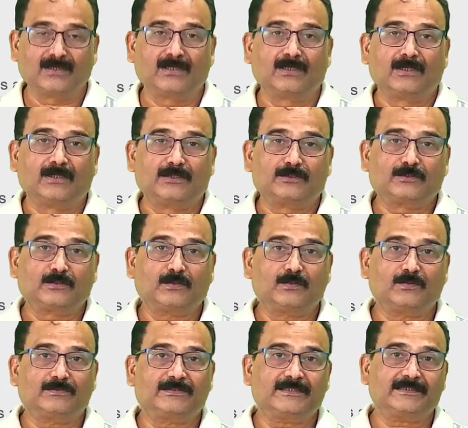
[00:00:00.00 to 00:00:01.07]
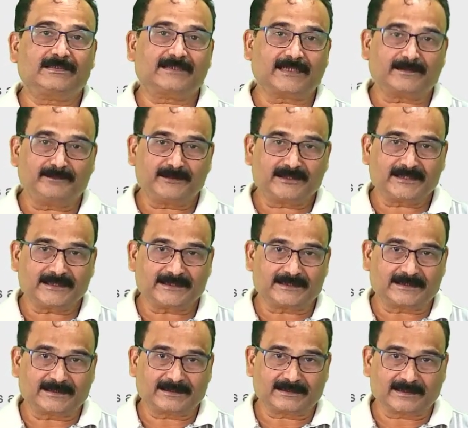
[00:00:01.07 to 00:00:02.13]
So the
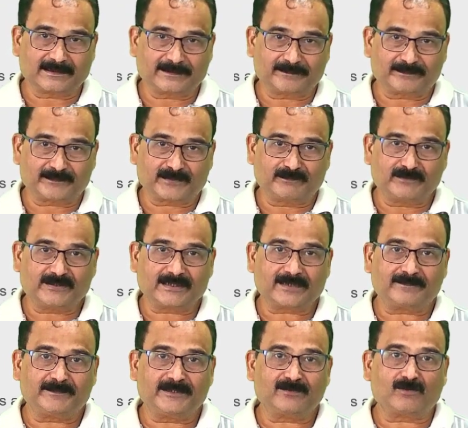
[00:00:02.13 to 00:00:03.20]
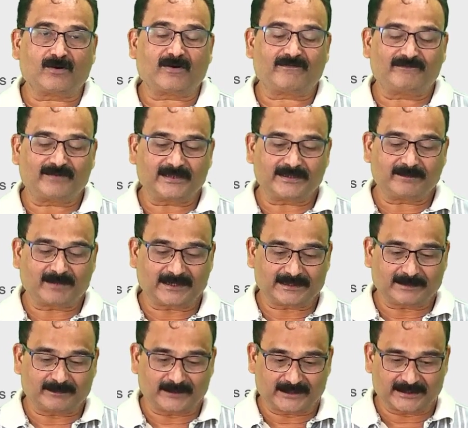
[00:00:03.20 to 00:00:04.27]
services which are being offered by the
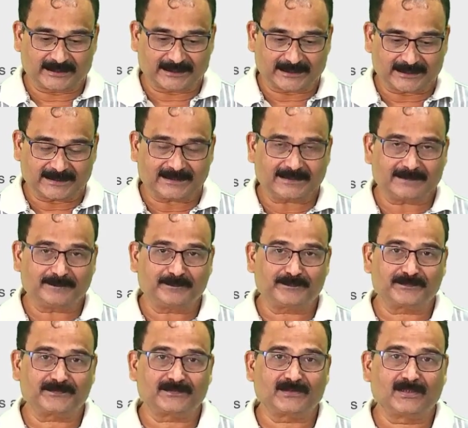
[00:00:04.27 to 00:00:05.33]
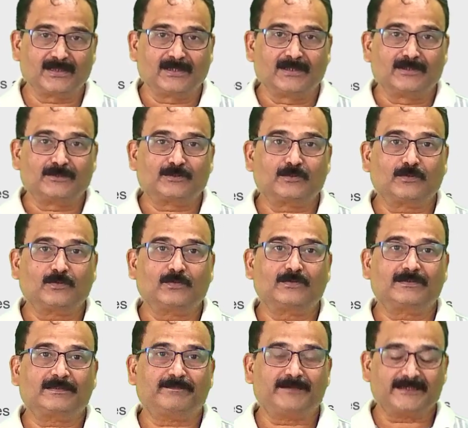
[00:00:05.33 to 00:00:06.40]
businesses, so
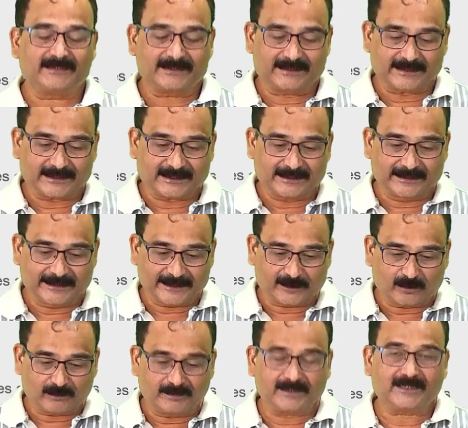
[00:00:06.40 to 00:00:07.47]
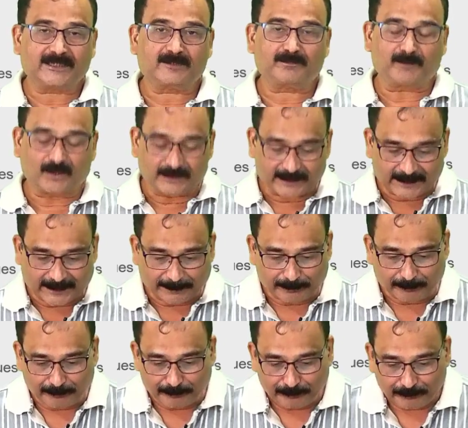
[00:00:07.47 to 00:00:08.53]
the businesses need to be responsive,
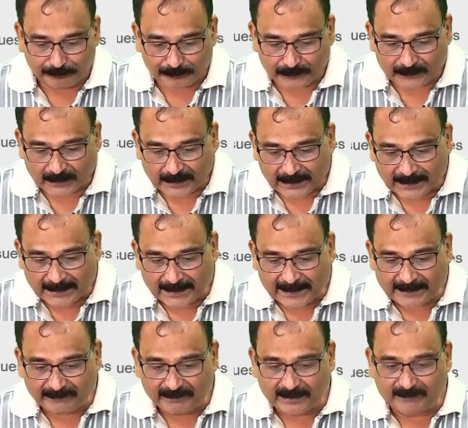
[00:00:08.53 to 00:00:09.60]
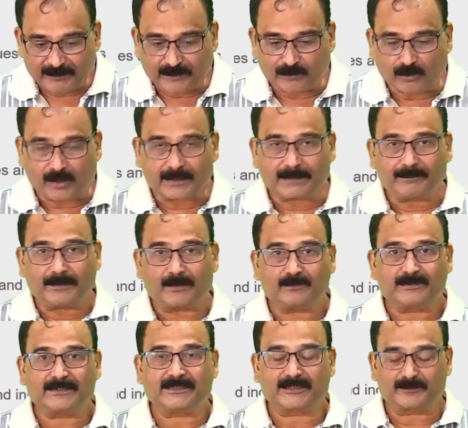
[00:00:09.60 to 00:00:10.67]
and when we talk about
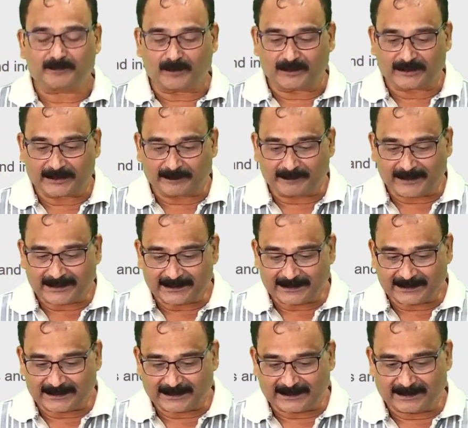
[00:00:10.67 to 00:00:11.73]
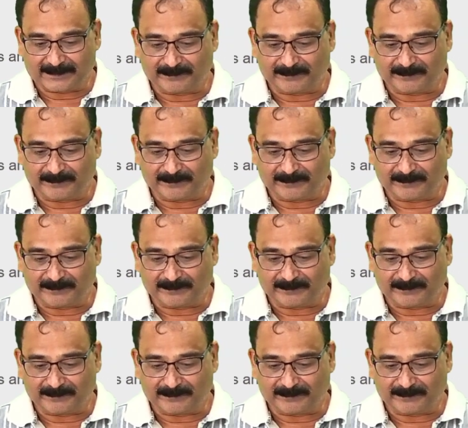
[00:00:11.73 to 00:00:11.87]
the responsiveness,